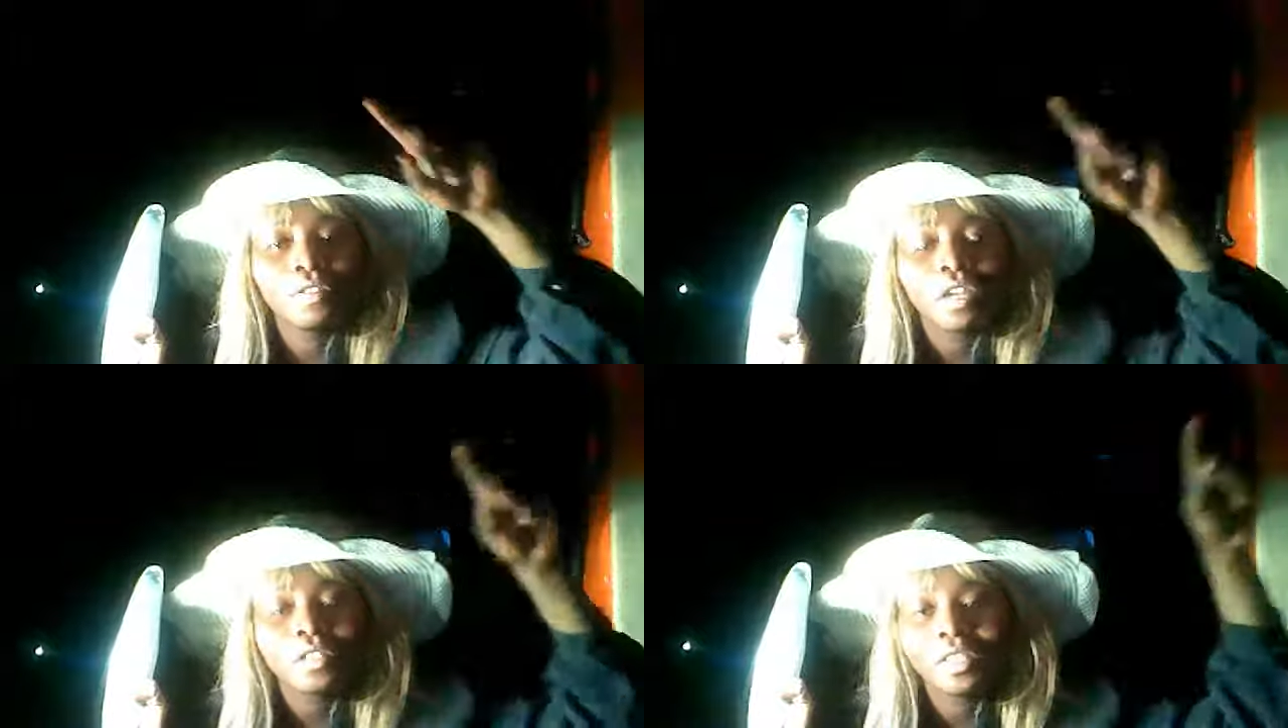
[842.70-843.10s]

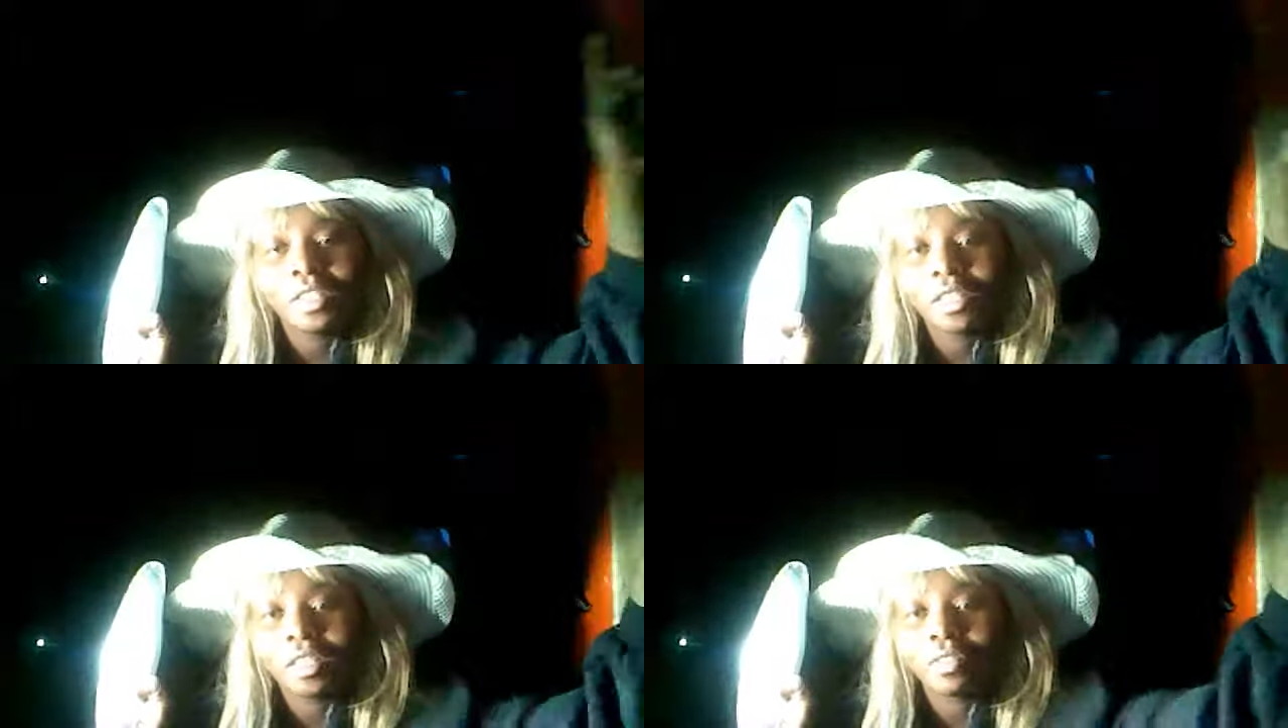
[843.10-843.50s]
five,
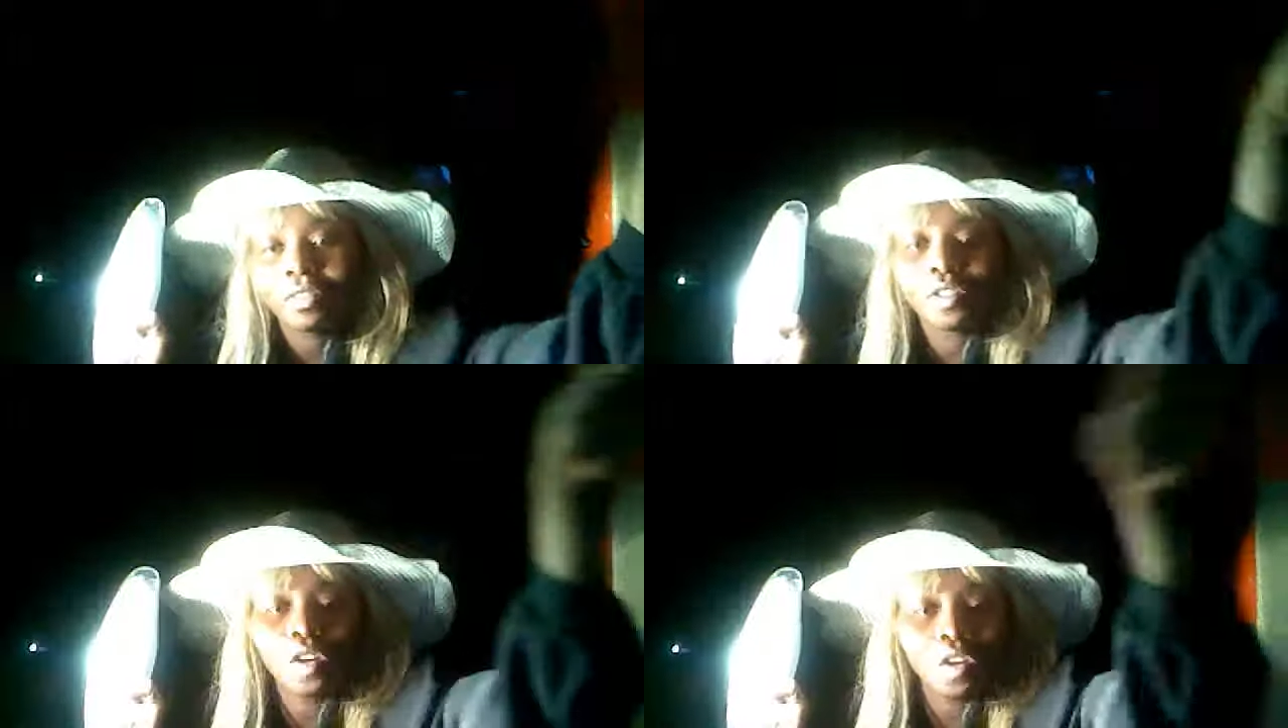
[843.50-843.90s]
six,
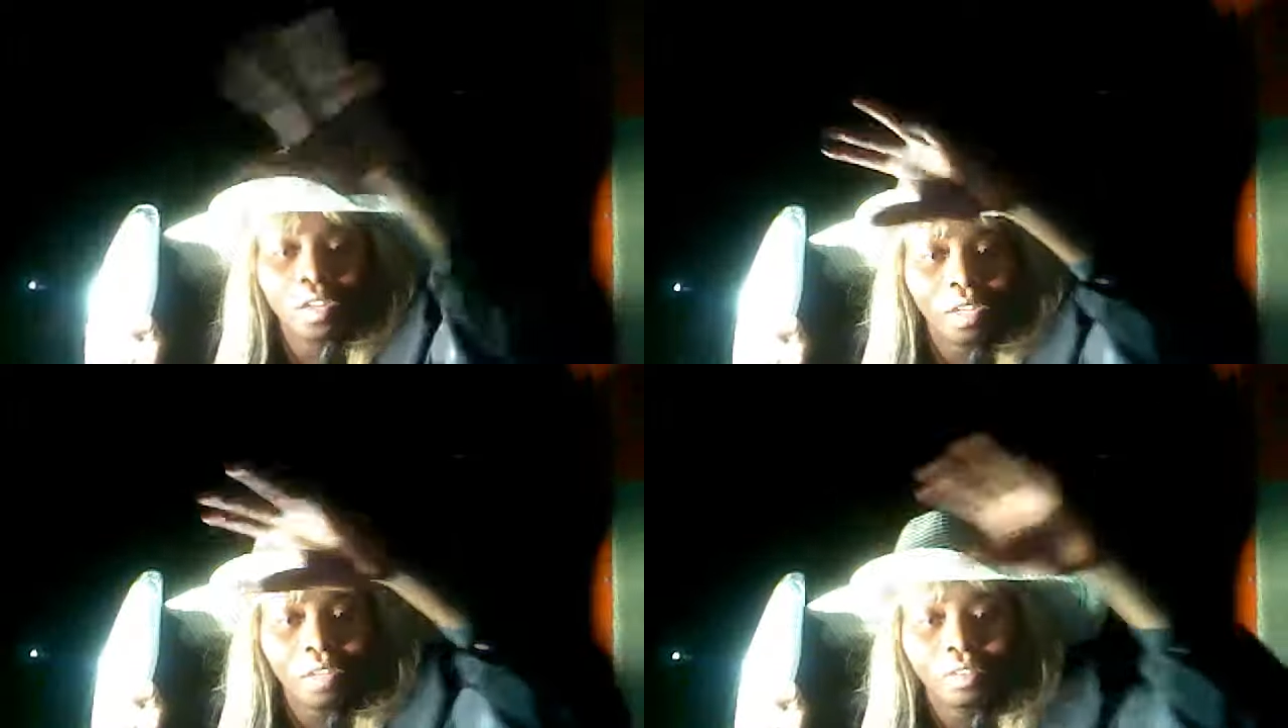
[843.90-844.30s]
seven, all
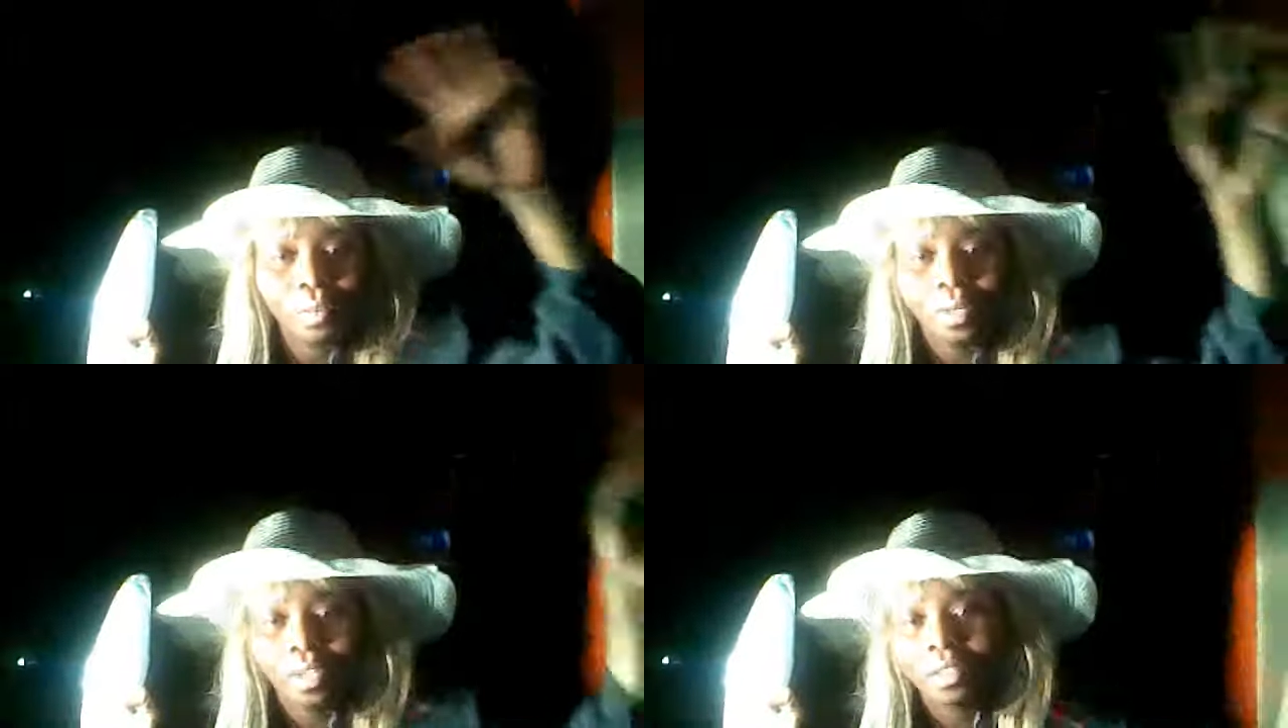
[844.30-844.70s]

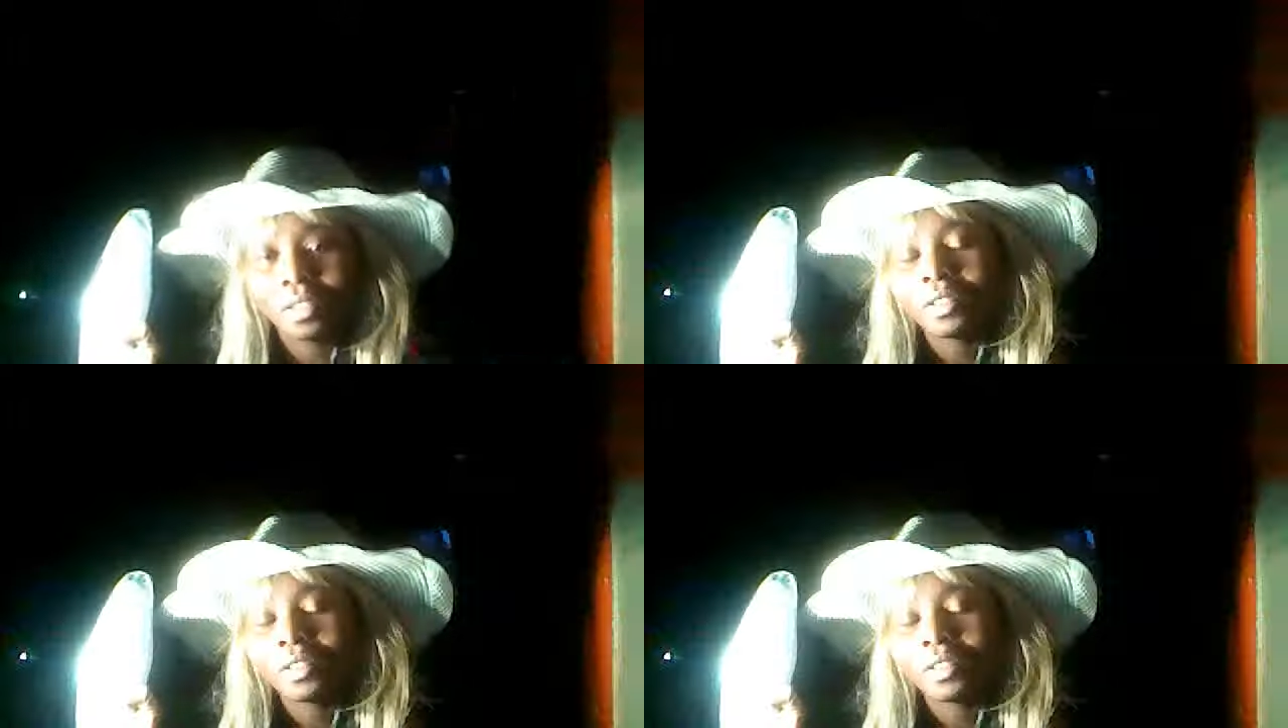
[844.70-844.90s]
everywhere.